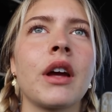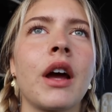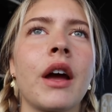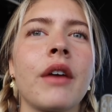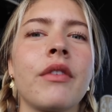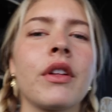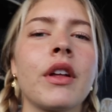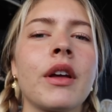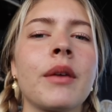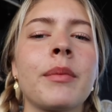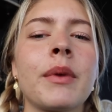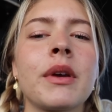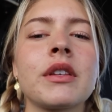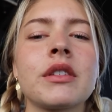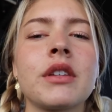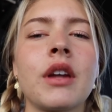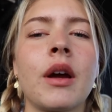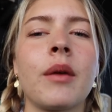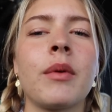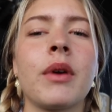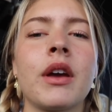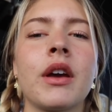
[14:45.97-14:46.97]
I feel like my
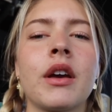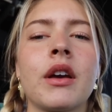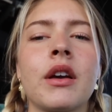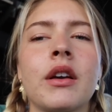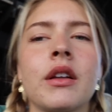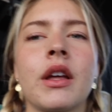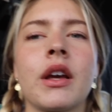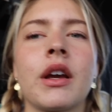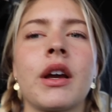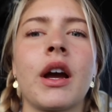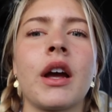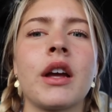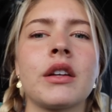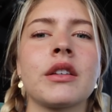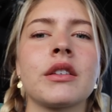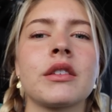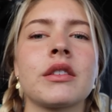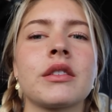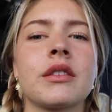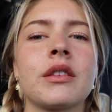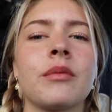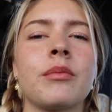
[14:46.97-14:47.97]
stomach, like I
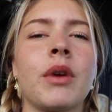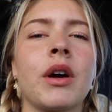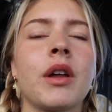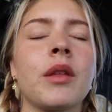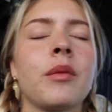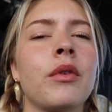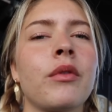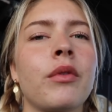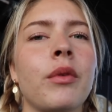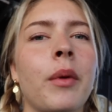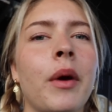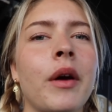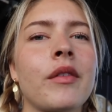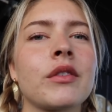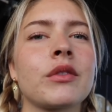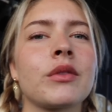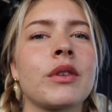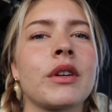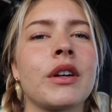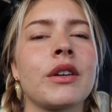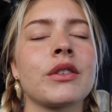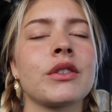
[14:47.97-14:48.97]
just am not in the mood for
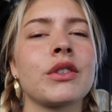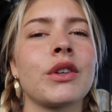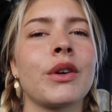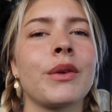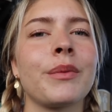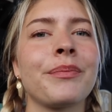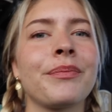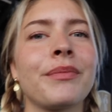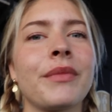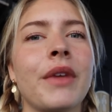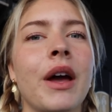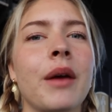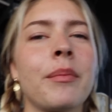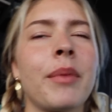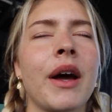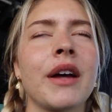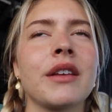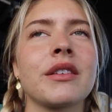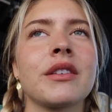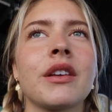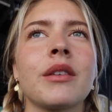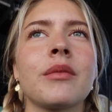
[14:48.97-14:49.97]
breakfast right now, so I'm
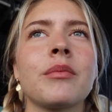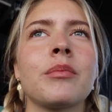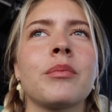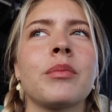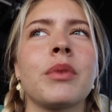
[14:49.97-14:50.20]
passing,